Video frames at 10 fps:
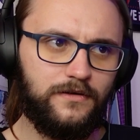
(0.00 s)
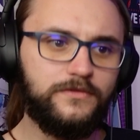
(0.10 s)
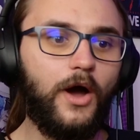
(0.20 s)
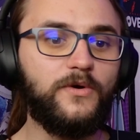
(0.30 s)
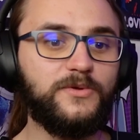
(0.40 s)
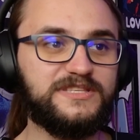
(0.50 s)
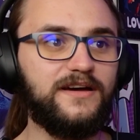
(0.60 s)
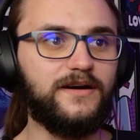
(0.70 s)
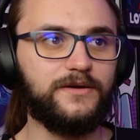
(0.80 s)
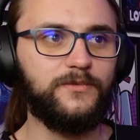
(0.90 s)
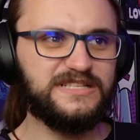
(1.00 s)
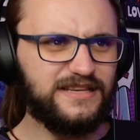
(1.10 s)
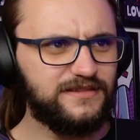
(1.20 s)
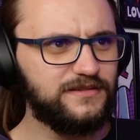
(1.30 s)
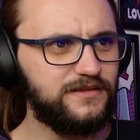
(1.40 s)
No, it was her, was
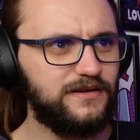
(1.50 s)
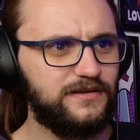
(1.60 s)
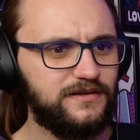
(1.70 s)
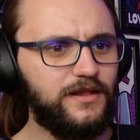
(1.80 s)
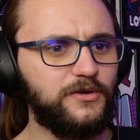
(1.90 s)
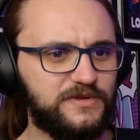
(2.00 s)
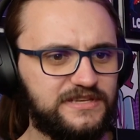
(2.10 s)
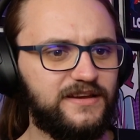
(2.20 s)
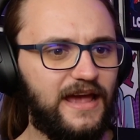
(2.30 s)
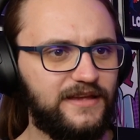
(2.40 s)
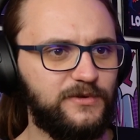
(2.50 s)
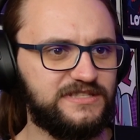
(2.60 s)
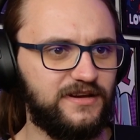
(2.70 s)
it? No, it was her. Yeah, it was her.